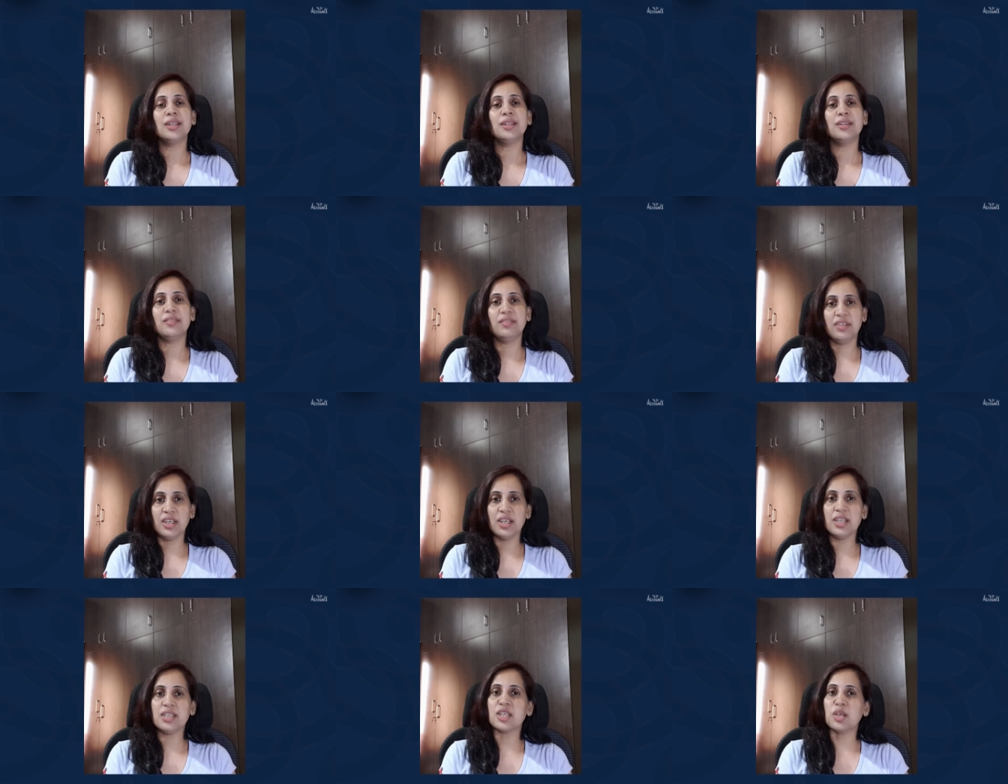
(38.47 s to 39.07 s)

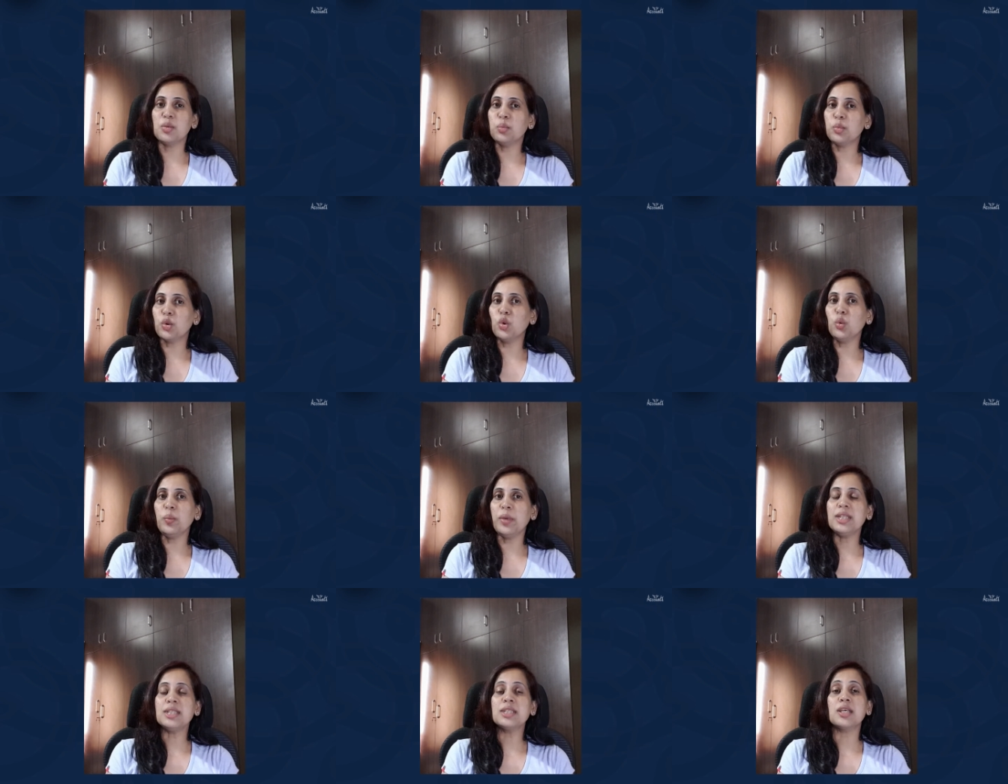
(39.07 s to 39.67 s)
these
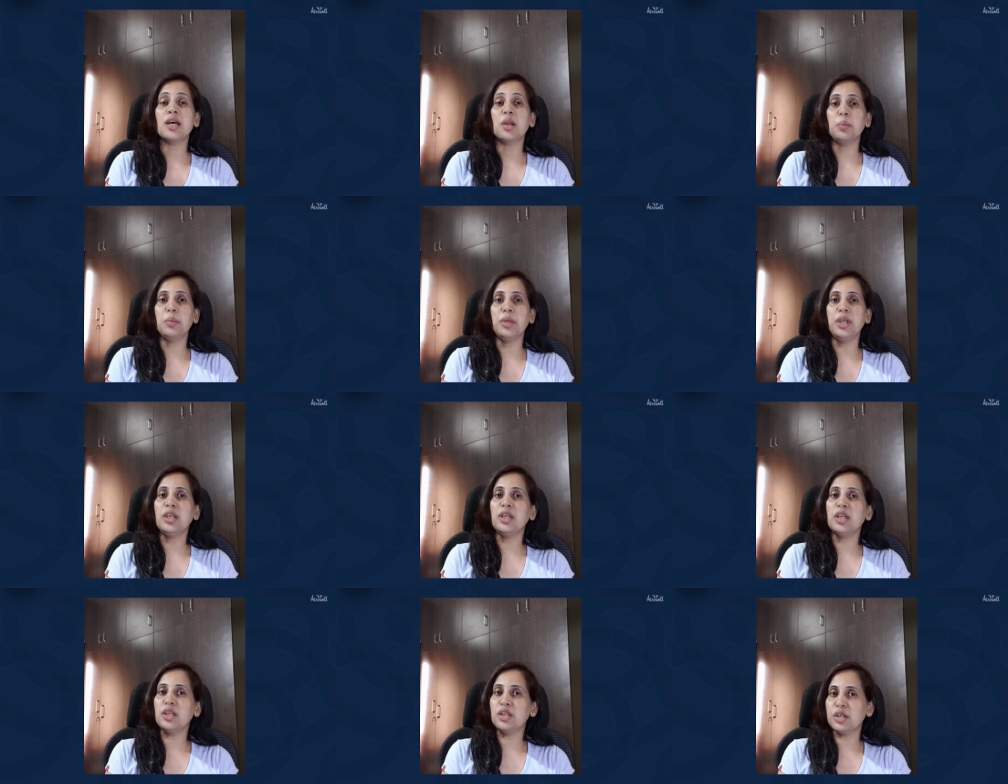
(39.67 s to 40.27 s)
improvements are
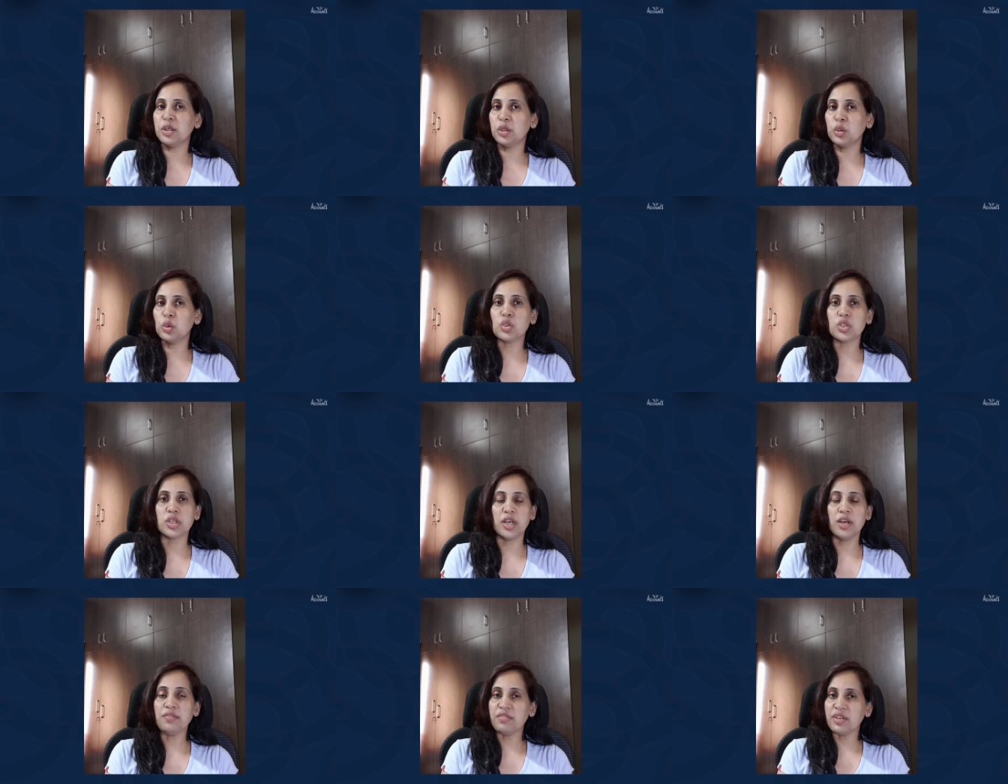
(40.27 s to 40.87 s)
being
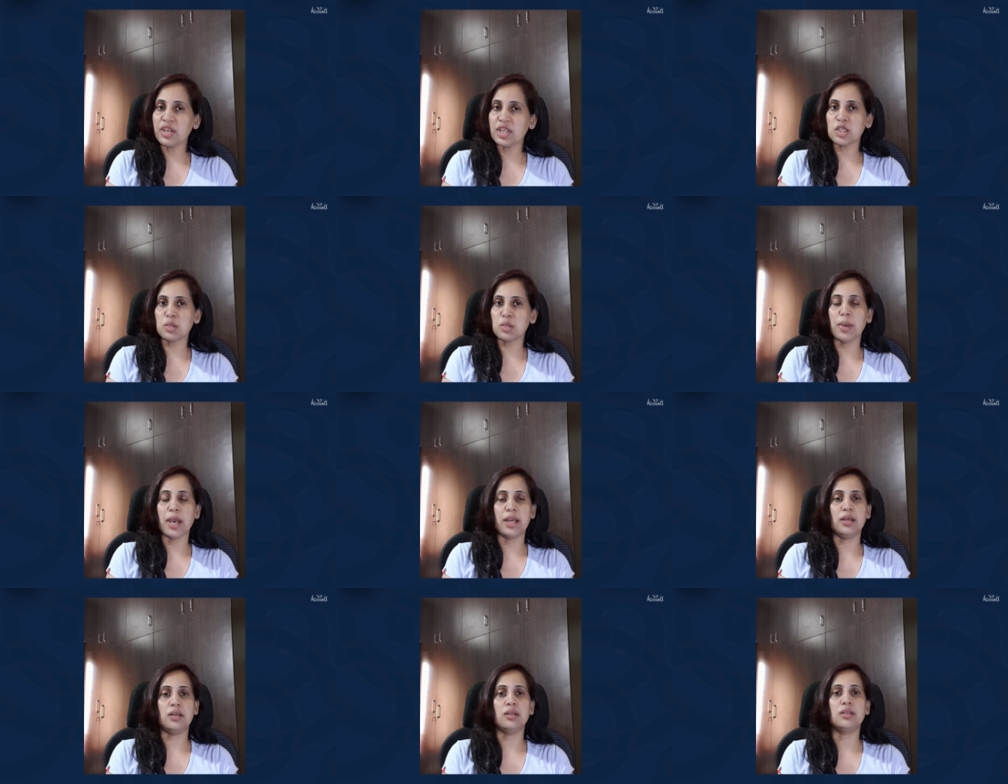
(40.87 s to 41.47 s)
introduced in a phased
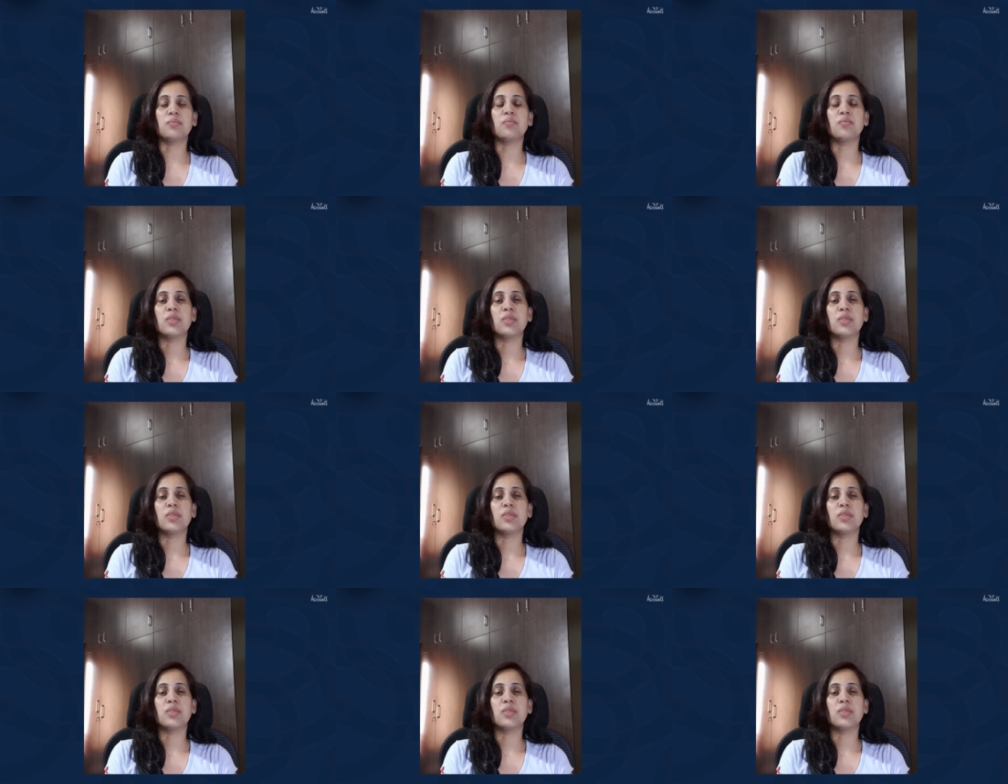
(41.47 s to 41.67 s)
manner.